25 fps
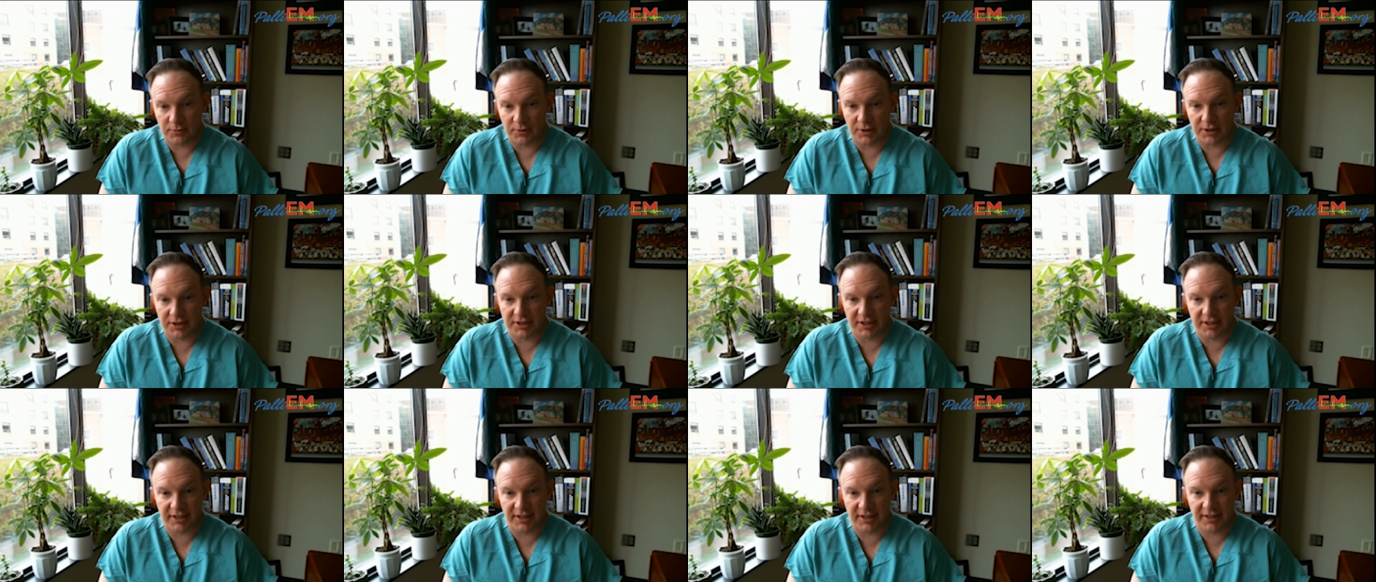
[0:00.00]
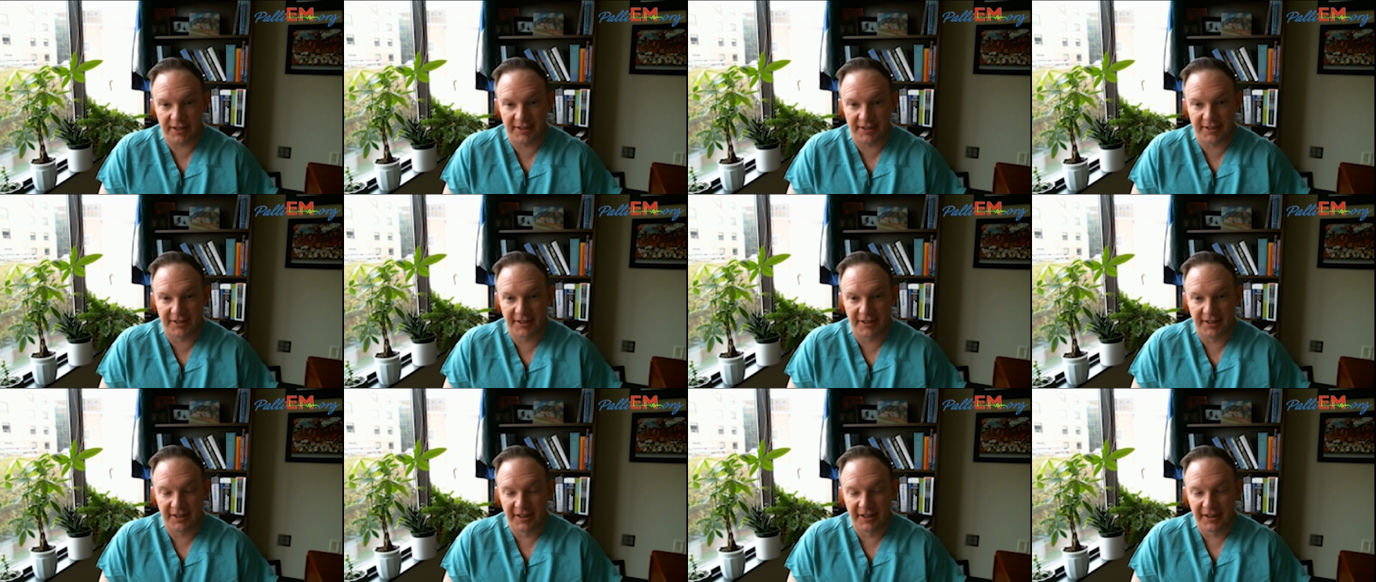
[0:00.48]
We did
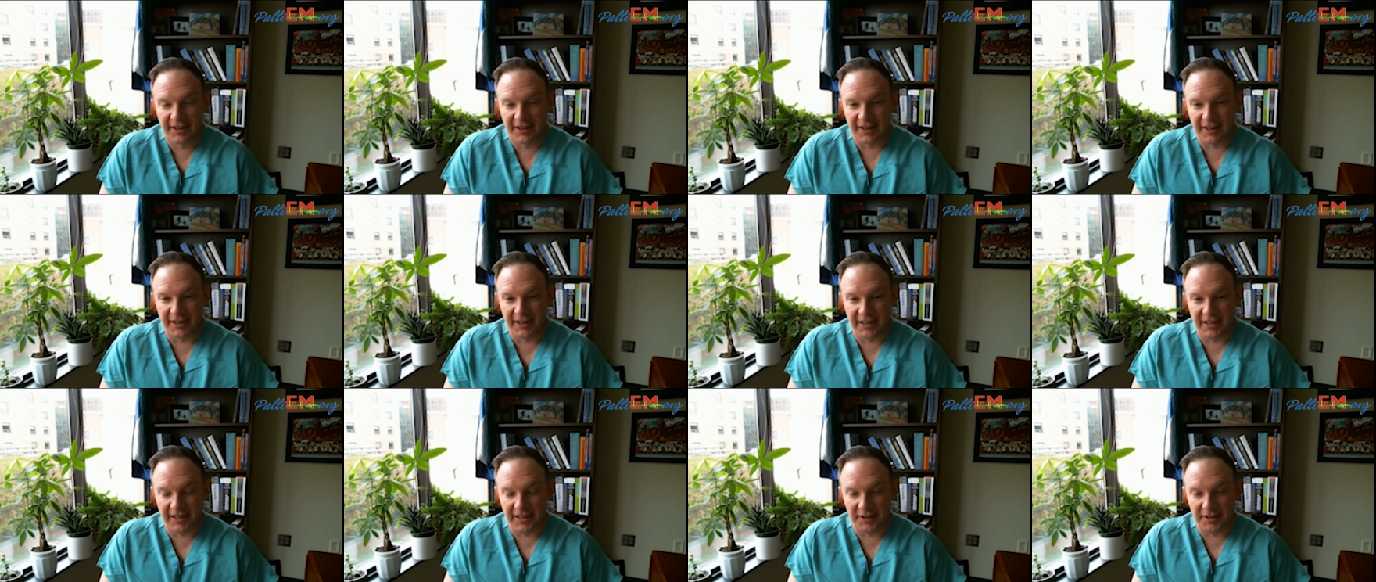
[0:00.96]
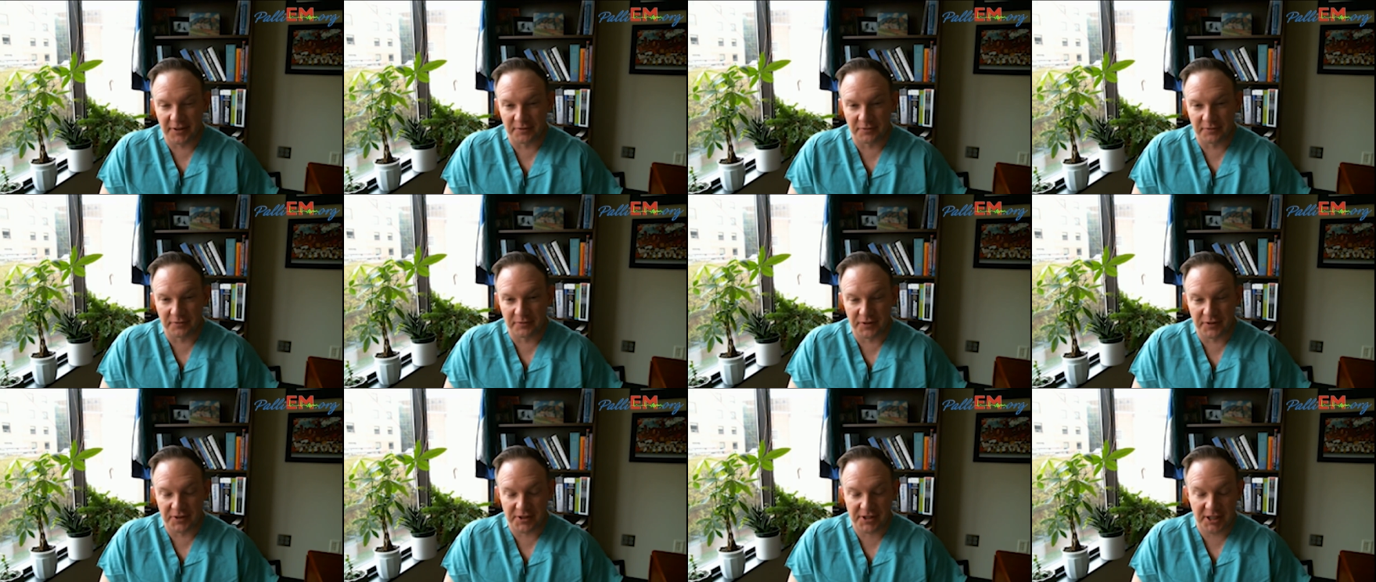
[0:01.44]

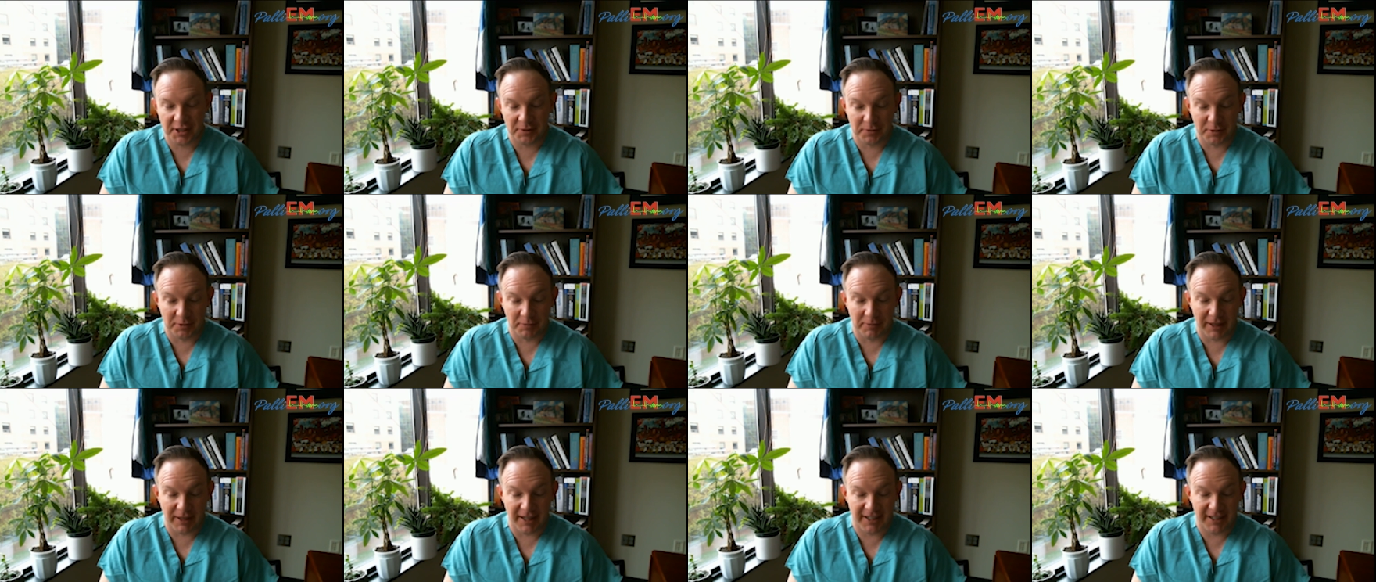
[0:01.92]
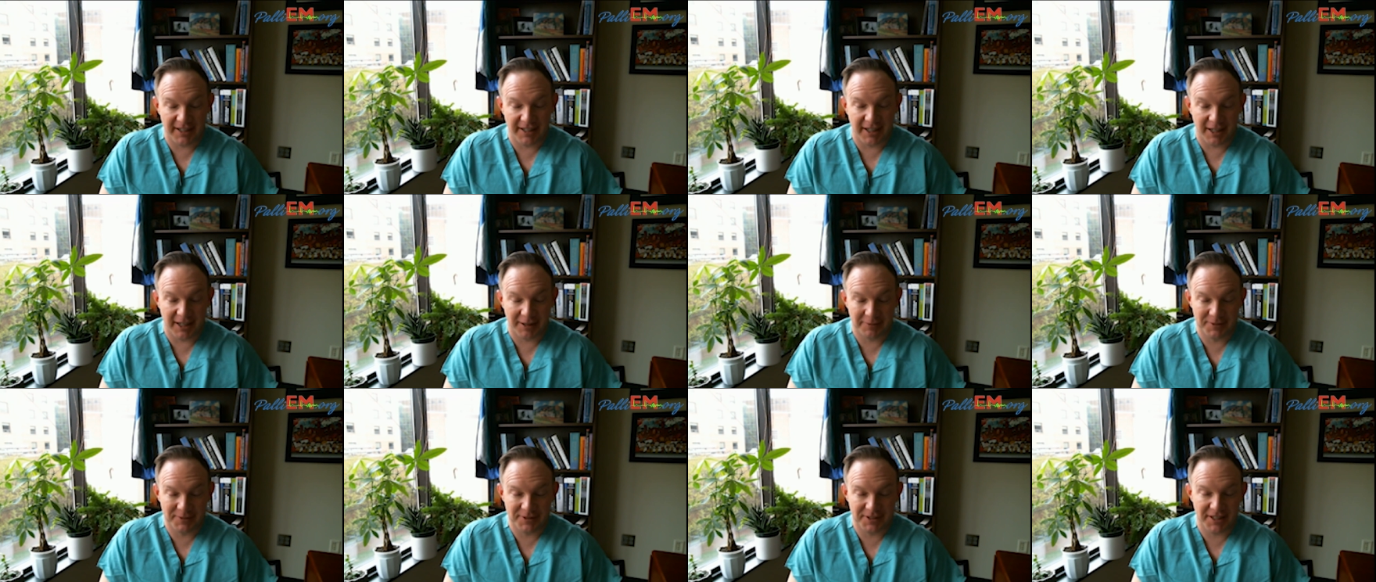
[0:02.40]
vertebral body
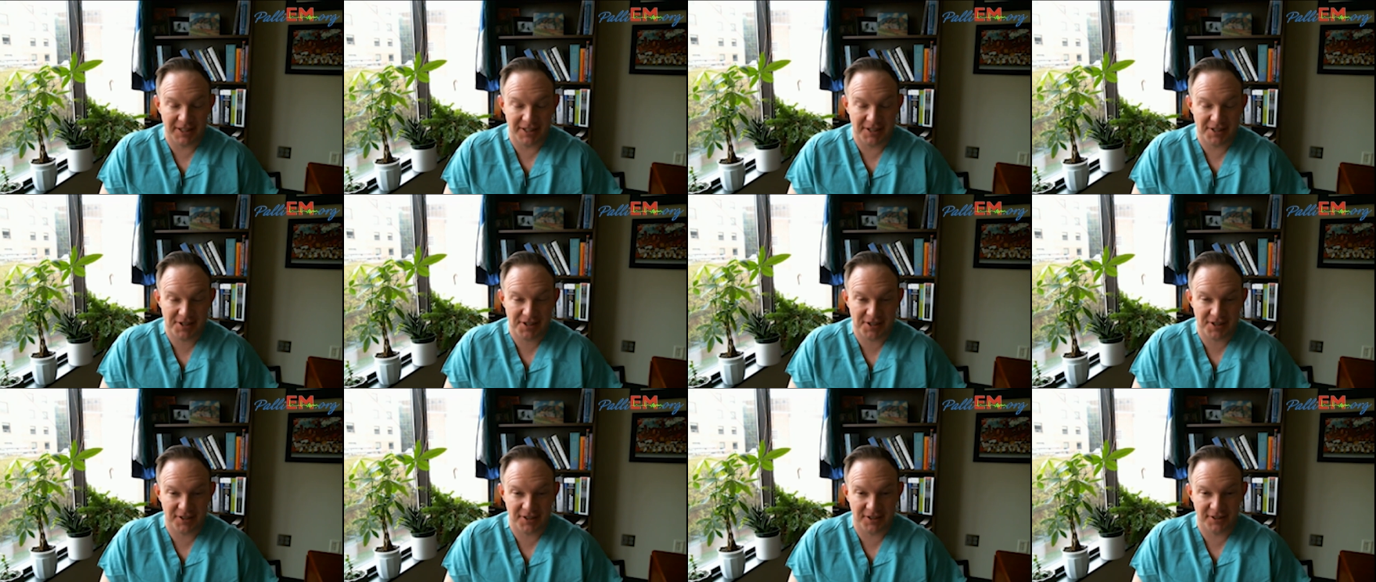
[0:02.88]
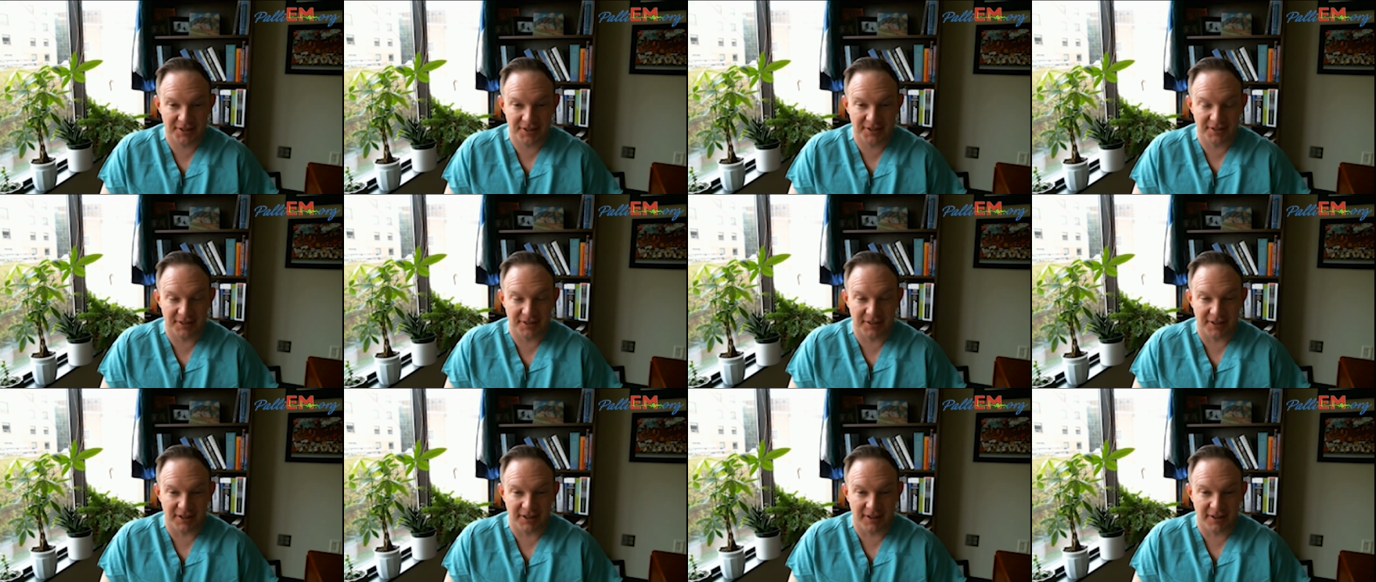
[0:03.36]

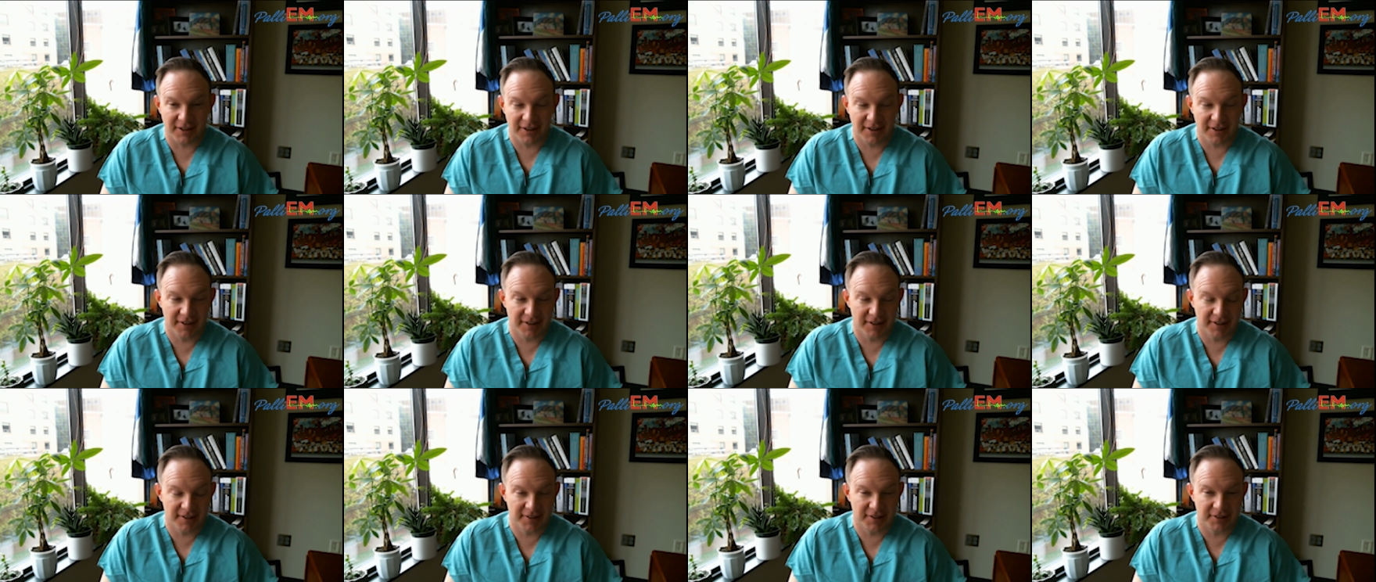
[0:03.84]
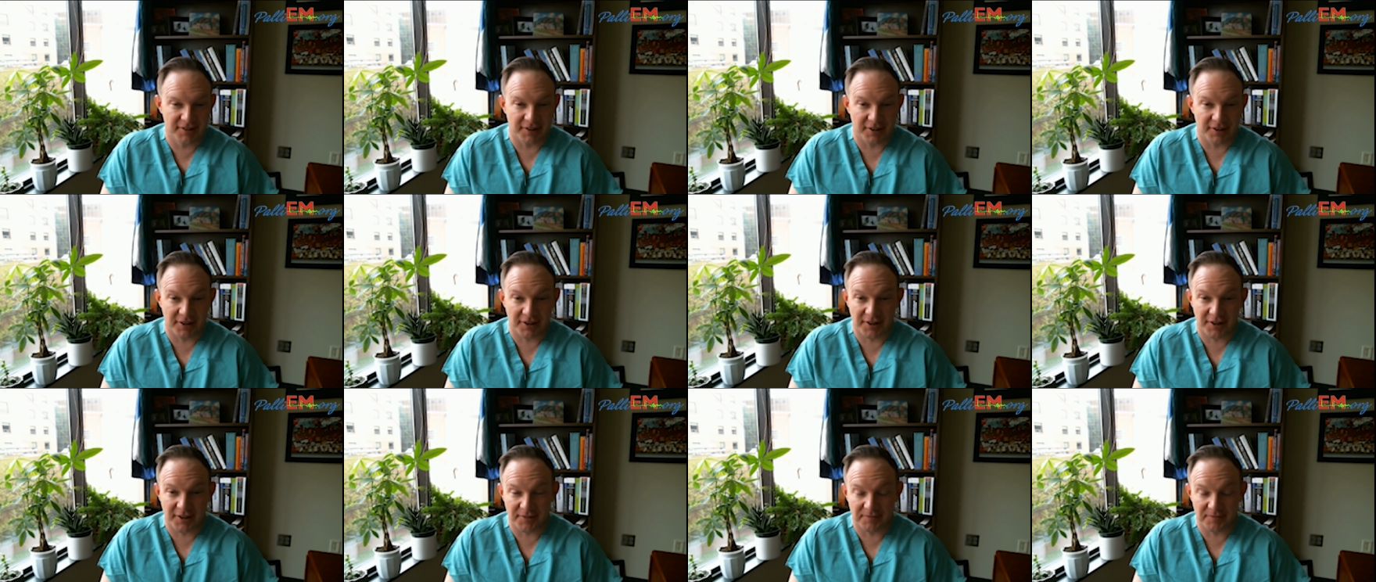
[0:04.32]
augmentation on
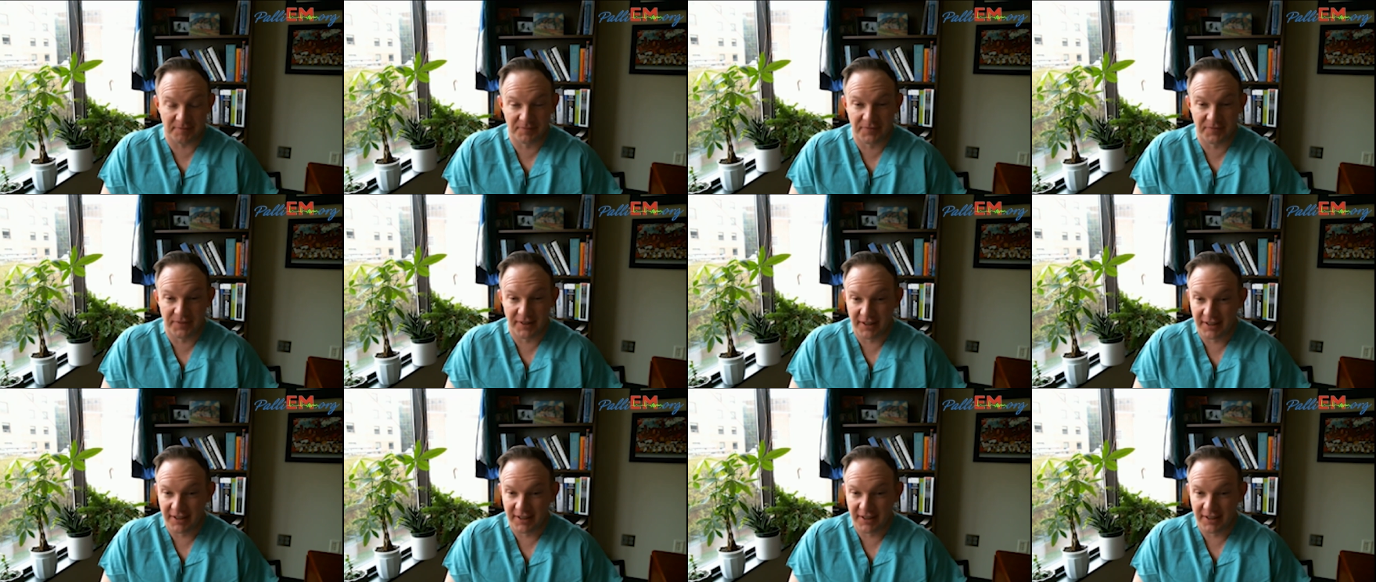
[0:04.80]
our